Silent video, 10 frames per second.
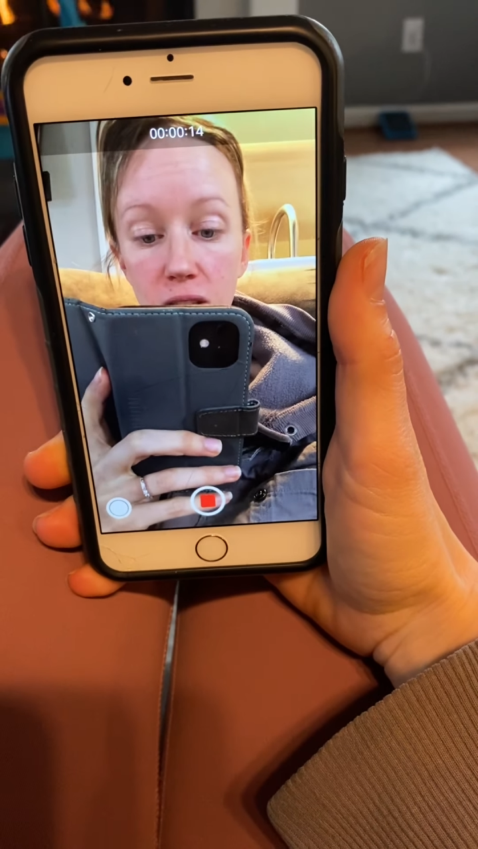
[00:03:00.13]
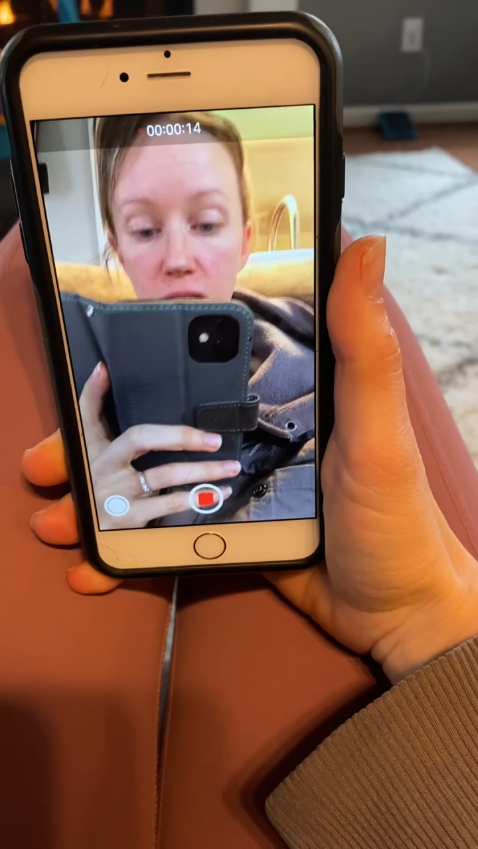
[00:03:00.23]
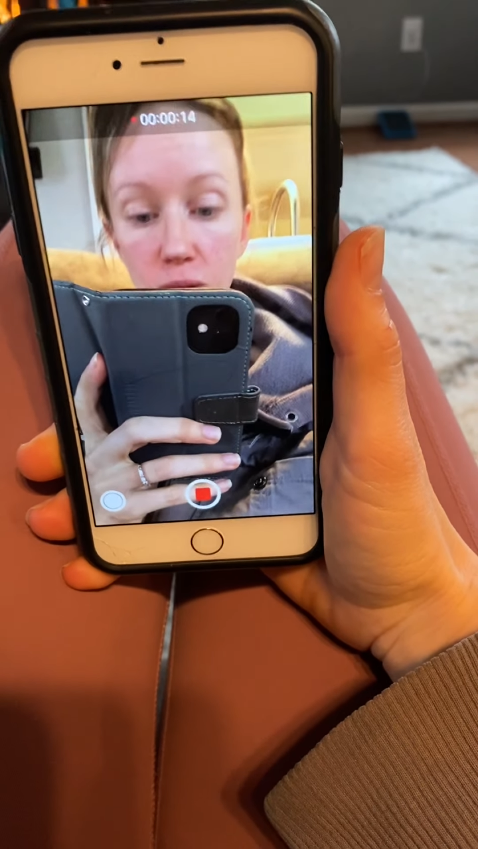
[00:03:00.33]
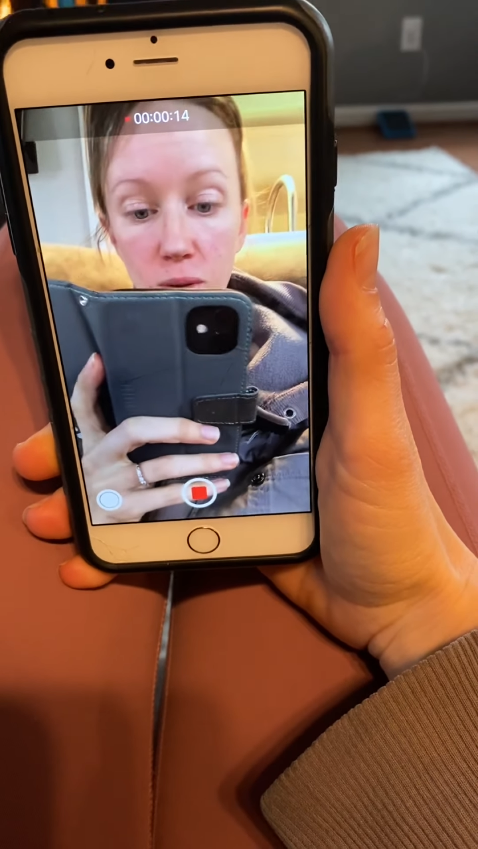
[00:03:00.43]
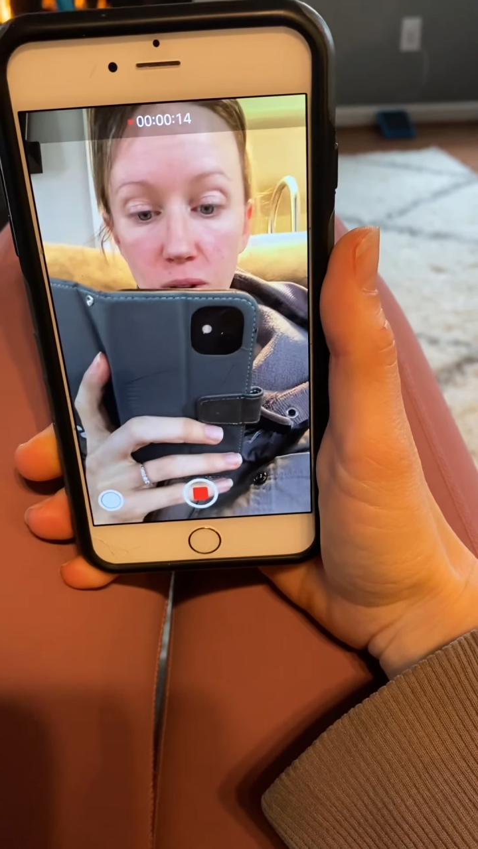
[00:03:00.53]

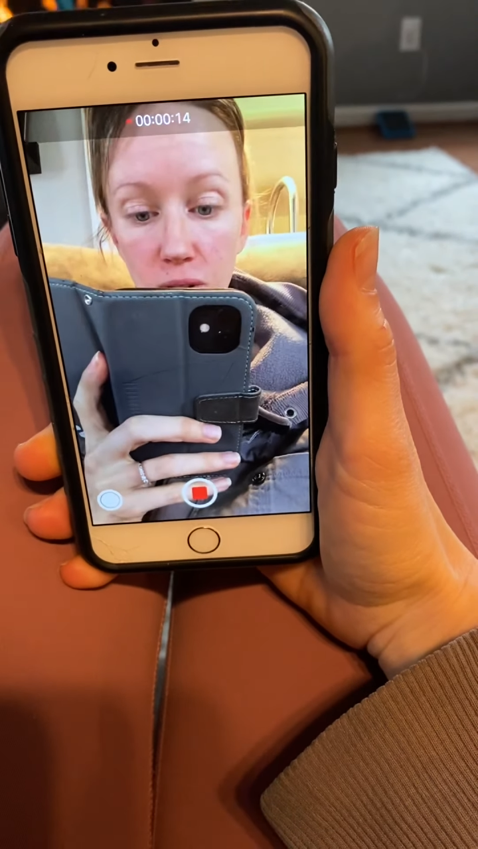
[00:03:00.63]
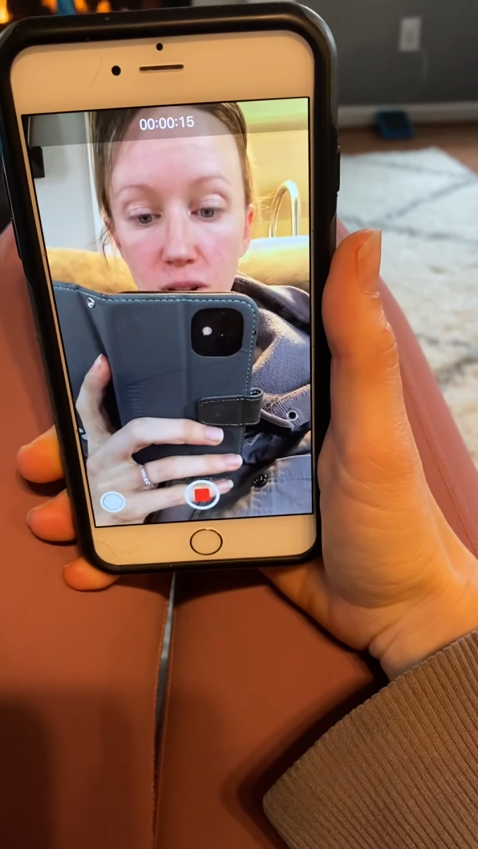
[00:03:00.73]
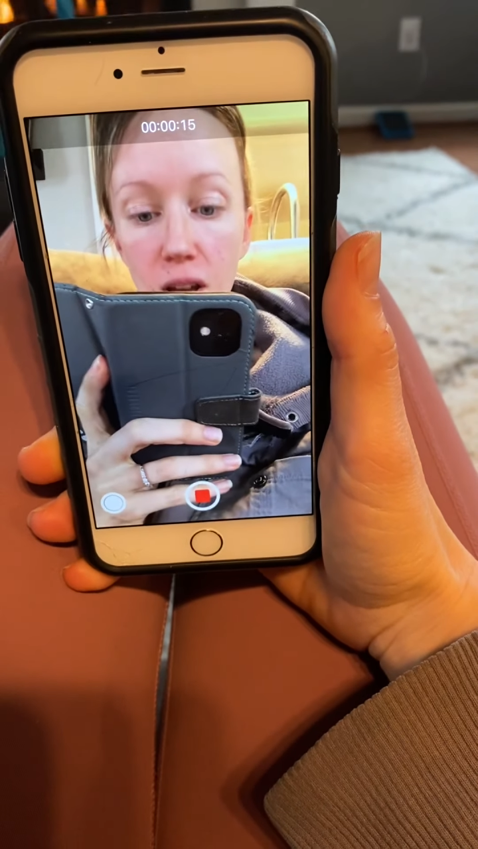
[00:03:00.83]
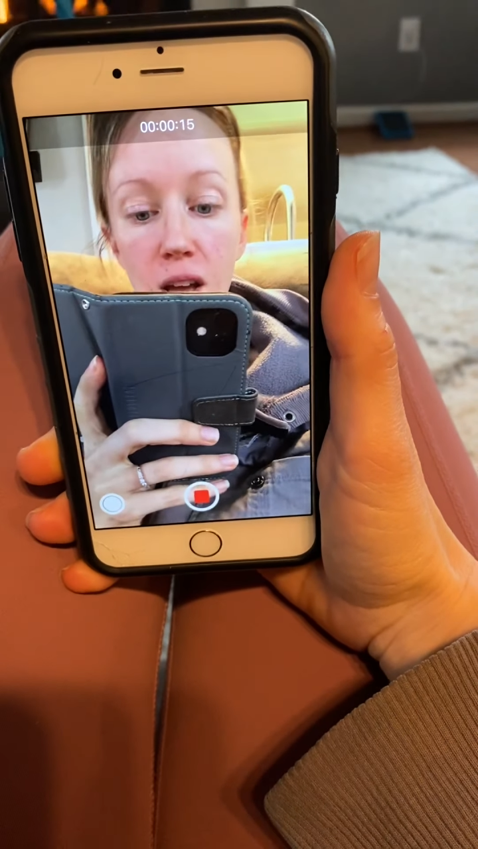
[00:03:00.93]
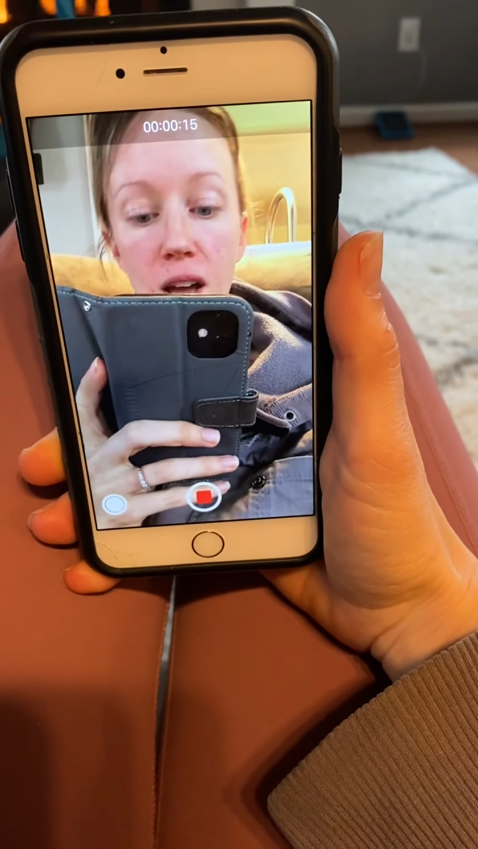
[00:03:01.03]
that you learned
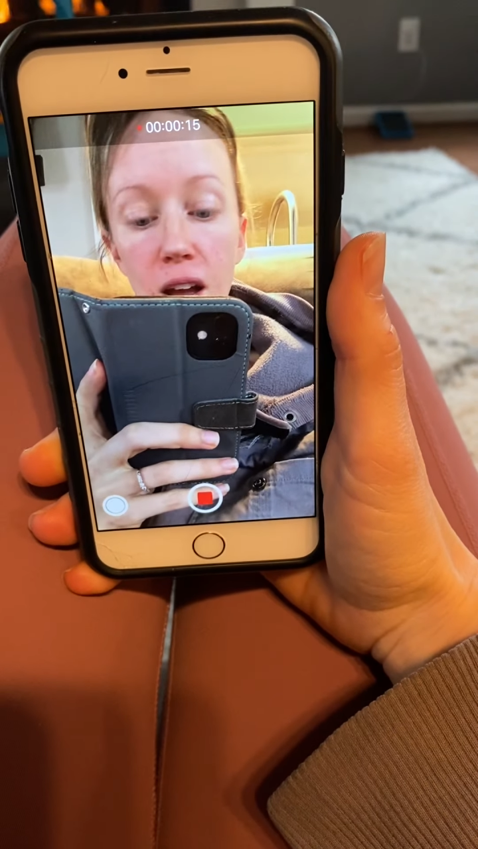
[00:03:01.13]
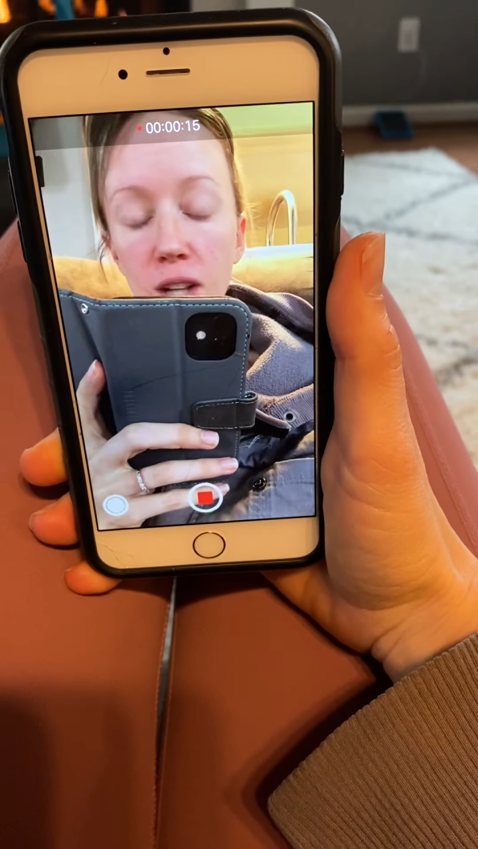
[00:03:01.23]
in your